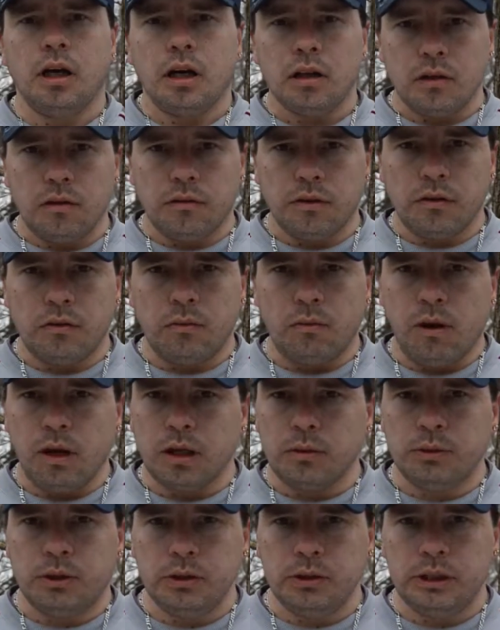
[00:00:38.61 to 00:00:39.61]
Hello everyone,
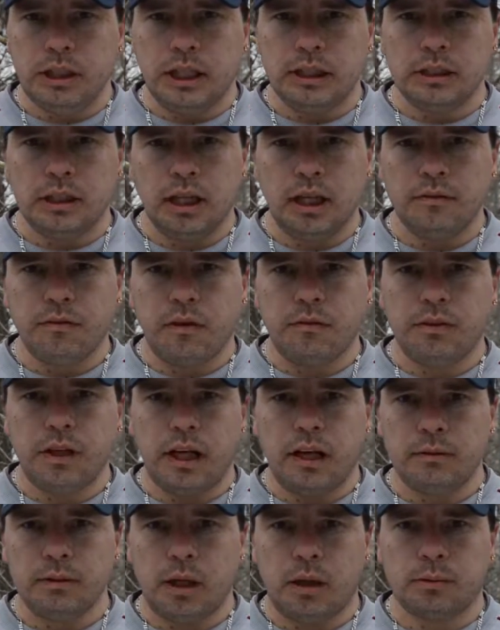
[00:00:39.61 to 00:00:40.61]
welcome to a day in the life of the
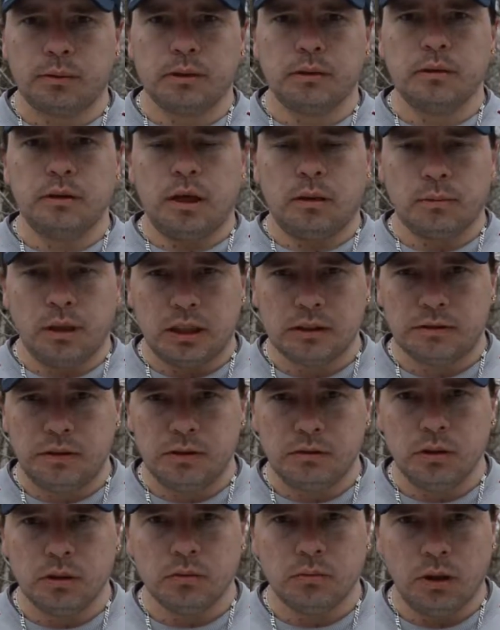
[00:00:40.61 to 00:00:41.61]
Aboriginal. I'm
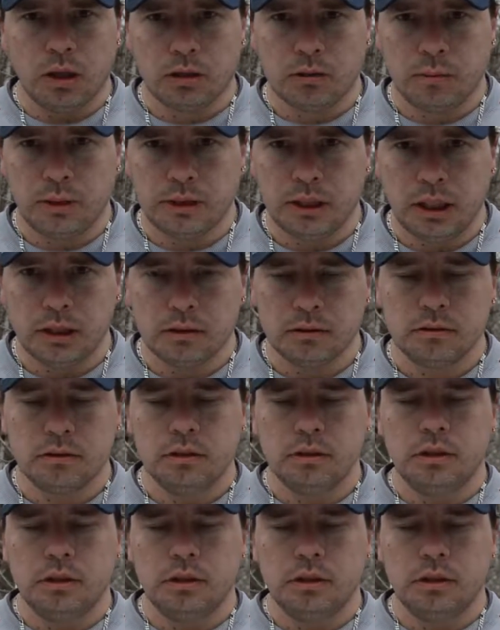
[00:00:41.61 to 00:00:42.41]
LostPhoenixWolf, welcome to my channel.